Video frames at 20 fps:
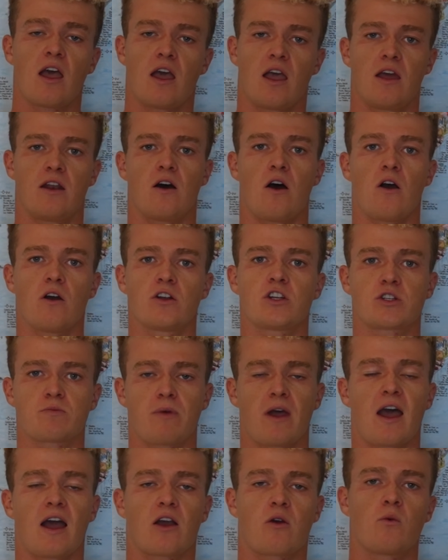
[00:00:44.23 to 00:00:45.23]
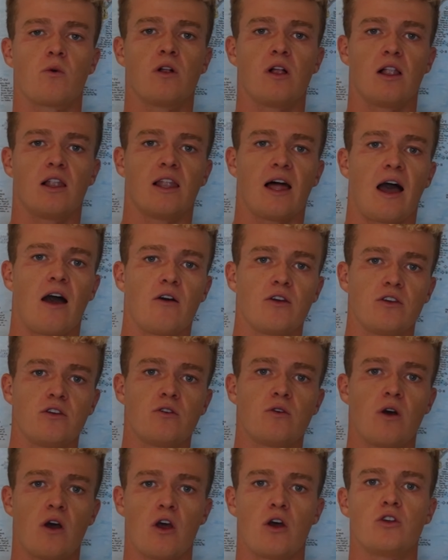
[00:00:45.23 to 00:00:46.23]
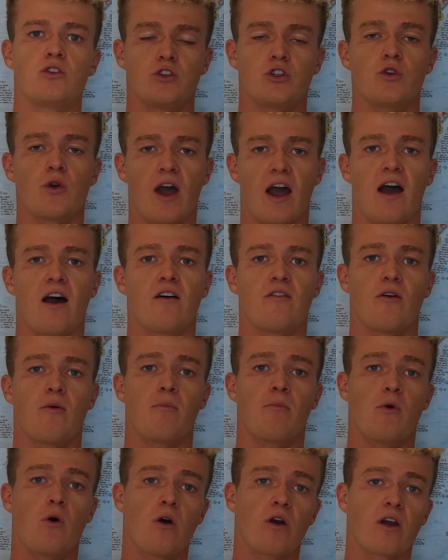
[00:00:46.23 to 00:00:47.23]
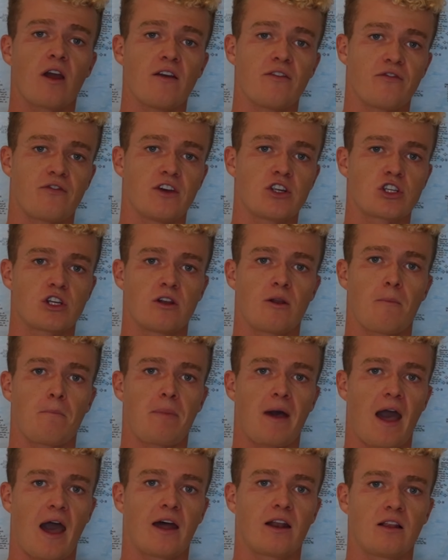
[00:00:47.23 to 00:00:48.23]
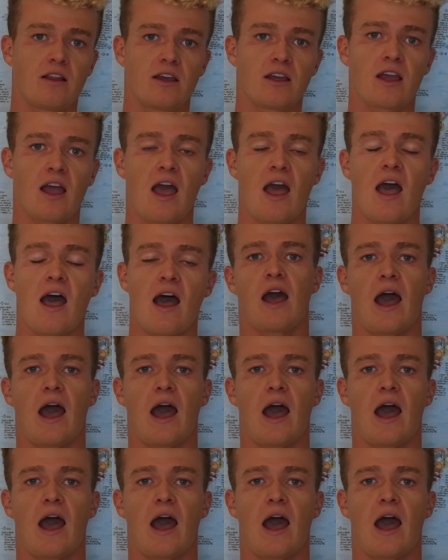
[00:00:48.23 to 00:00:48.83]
An arched back will allow you to have more efficient paddling